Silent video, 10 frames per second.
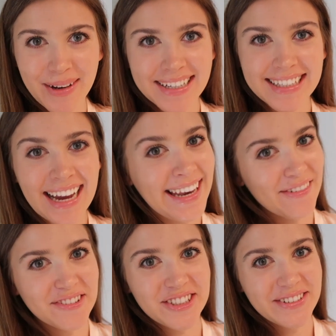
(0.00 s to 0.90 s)
Because I
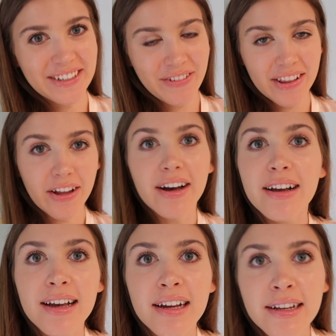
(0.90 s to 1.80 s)
never do a different
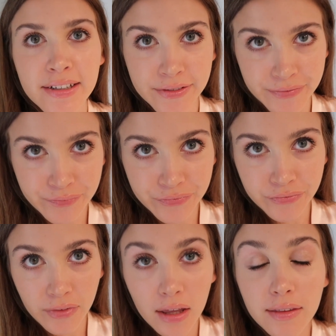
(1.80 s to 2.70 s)
look.
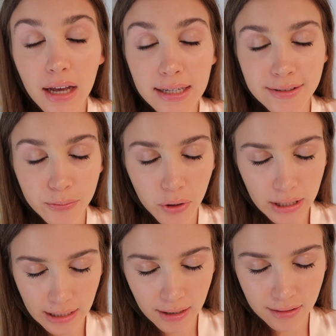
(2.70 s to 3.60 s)
I think the eyes are
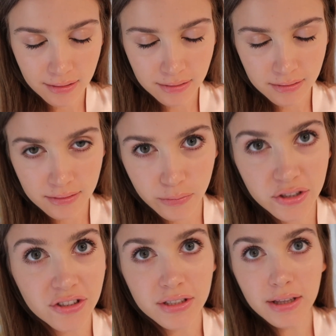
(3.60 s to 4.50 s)
pretty
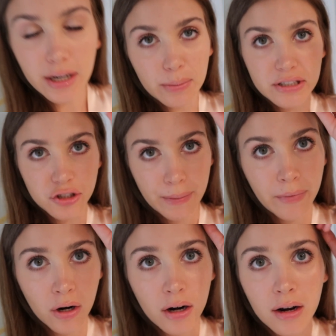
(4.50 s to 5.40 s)
with just a little bit of
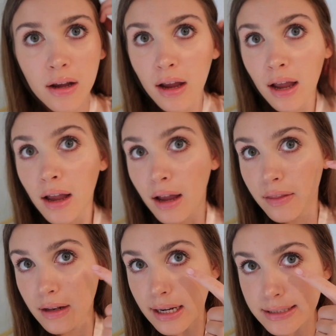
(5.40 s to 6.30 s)
shimmer
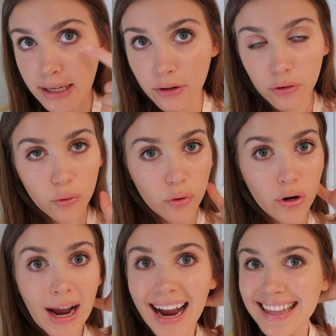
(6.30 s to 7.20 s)
and the nice inner
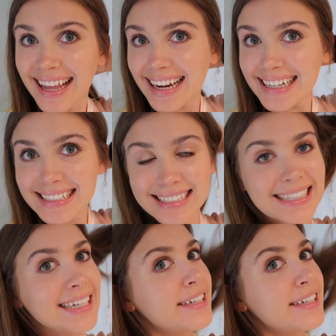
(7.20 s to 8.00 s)
corner highlight.